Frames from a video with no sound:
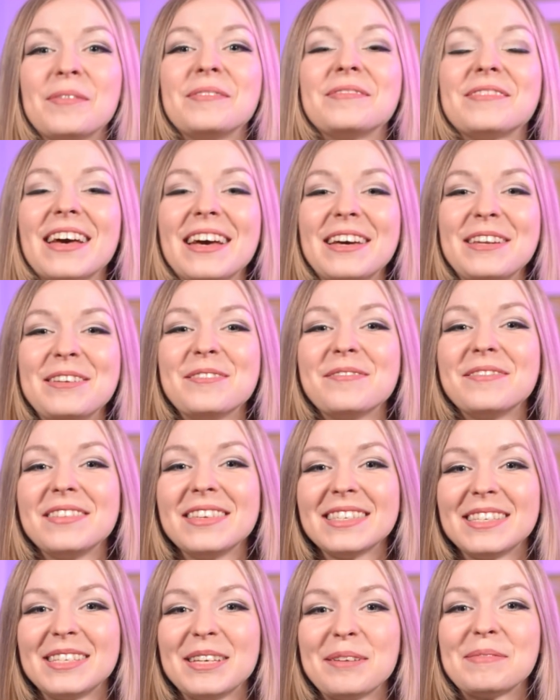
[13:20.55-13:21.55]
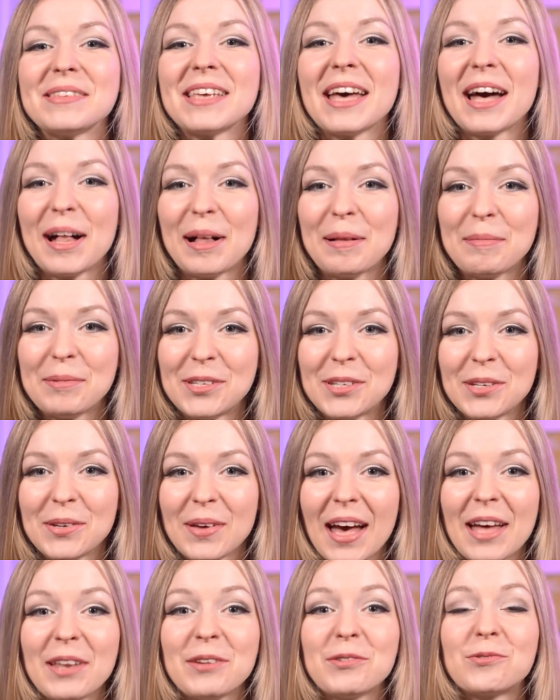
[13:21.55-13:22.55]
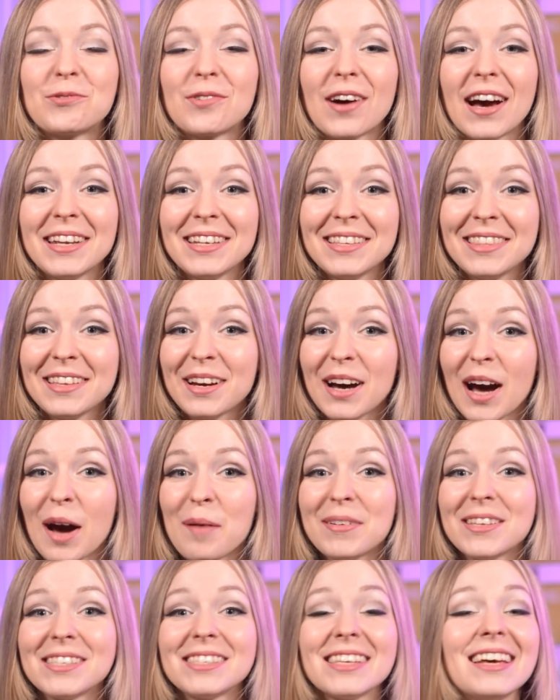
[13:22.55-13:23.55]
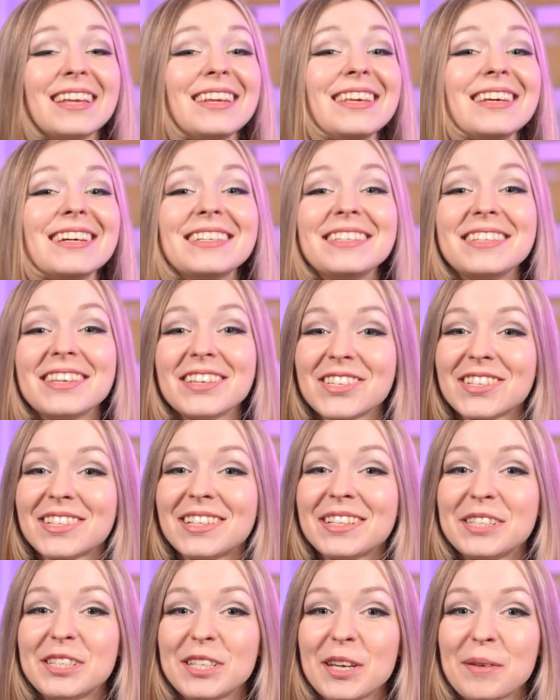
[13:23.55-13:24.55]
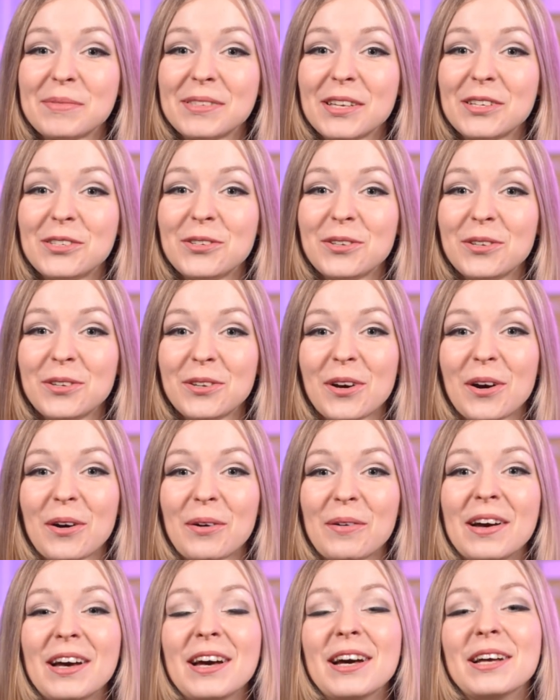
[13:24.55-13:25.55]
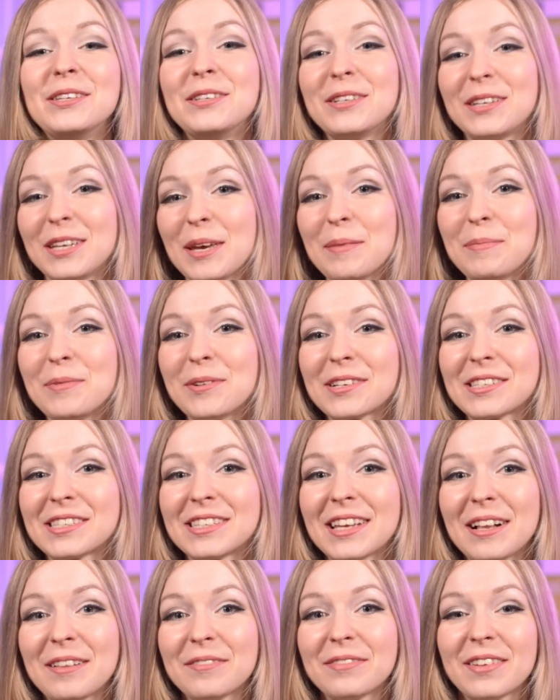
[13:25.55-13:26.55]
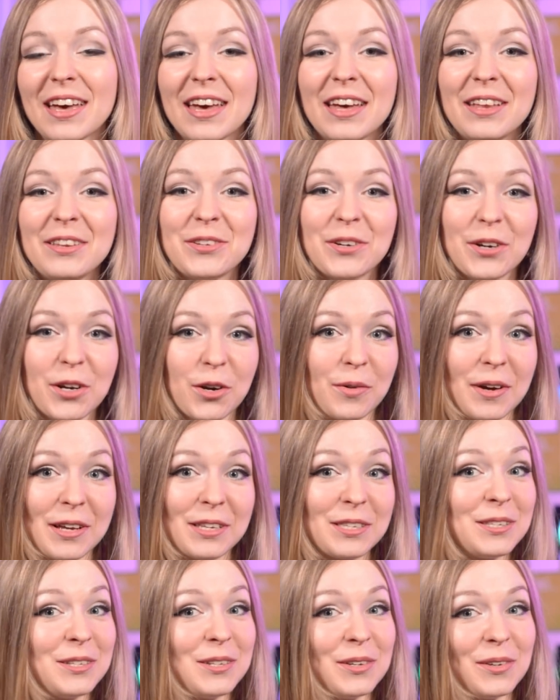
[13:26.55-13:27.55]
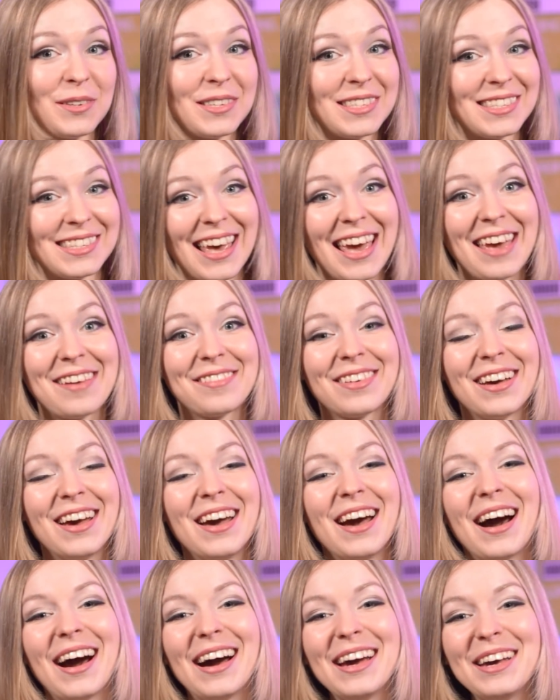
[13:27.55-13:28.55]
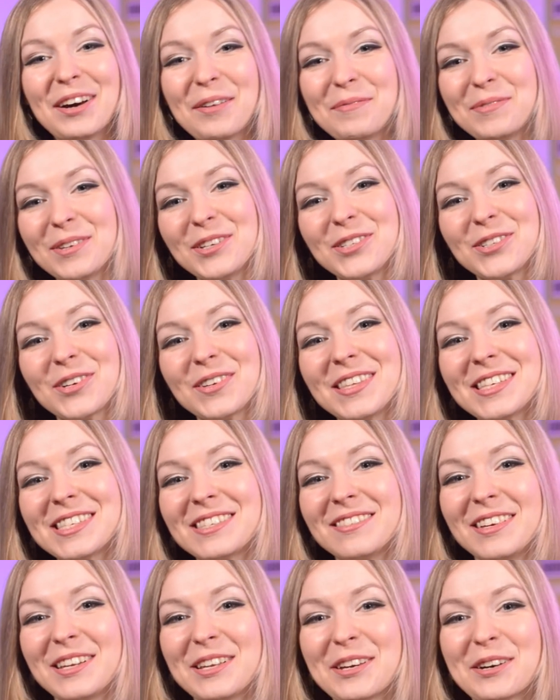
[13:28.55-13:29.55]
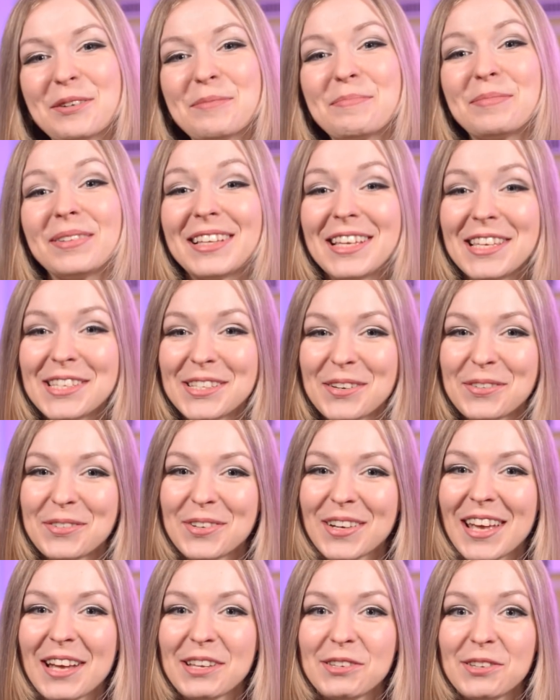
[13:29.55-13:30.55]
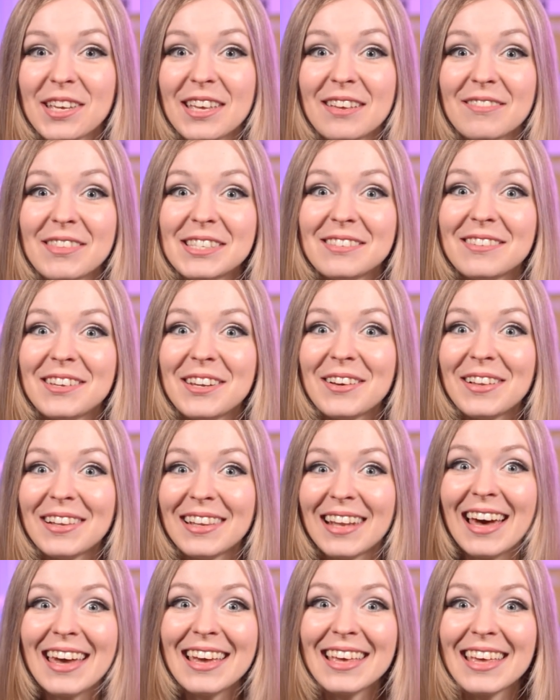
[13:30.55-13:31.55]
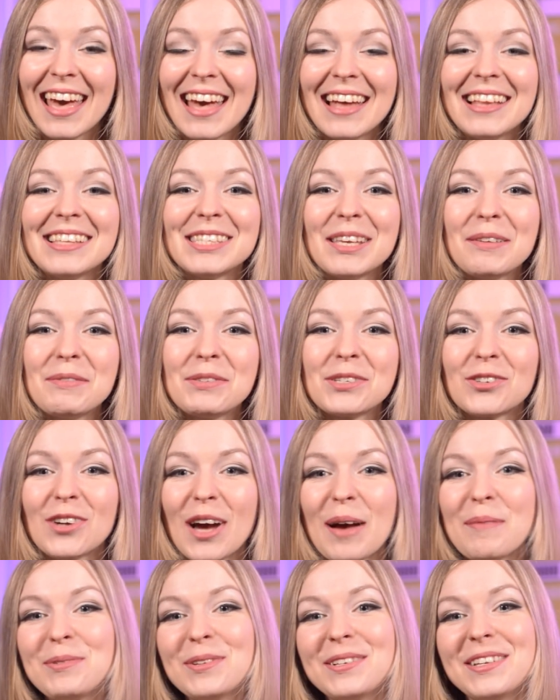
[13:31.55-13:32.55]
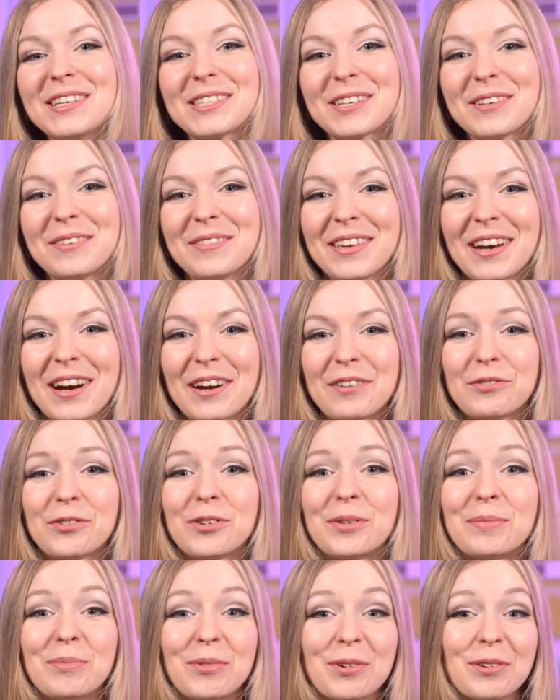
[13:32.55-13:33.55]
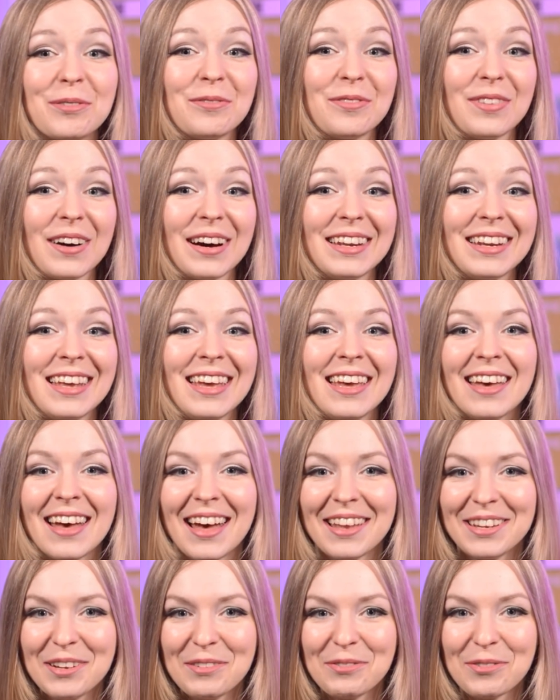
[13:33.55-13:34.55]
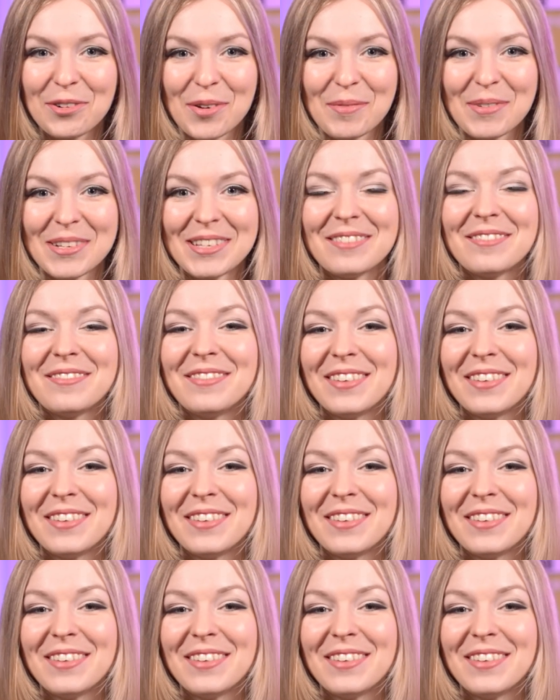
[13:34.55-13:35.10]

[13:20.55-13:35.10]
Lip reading: if any of these tips helped you, and write in the comments any additional tips that you know to keep yourself and your Quest 2 safe. I hope you enjoyed this video. Please don't forget to give this video a like and subscribe to DiscoVR for more fun and informative